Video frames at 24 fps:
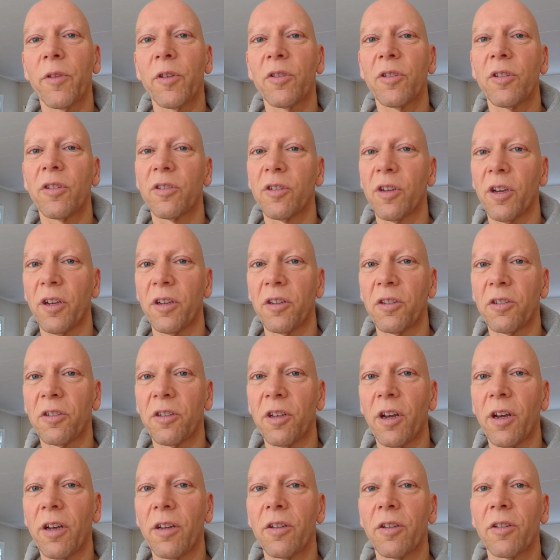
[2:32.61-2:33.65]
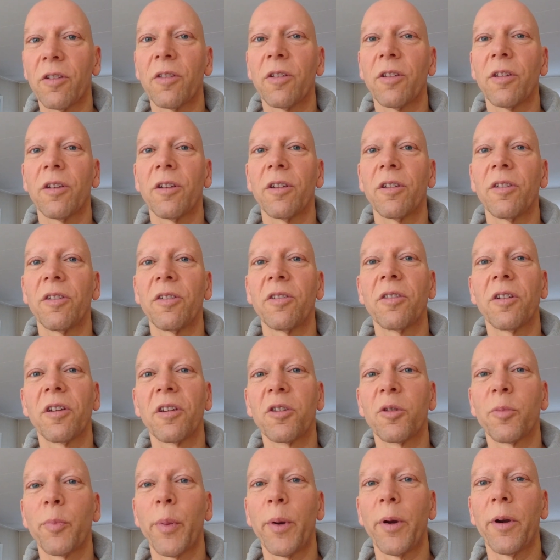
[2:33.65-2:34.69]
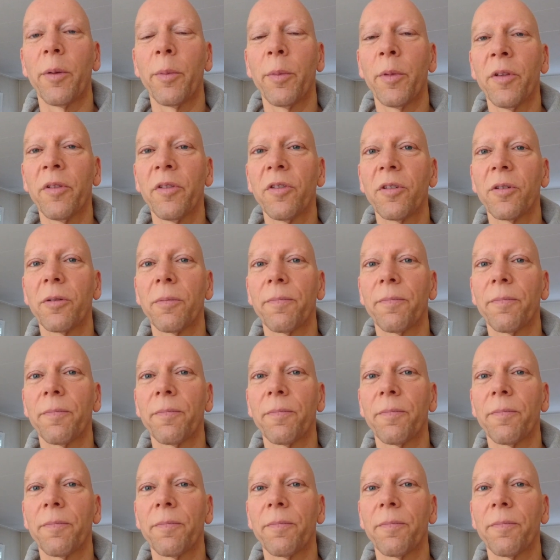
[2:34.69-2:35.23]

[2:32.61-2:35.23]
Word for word: since I started uh, this experiment.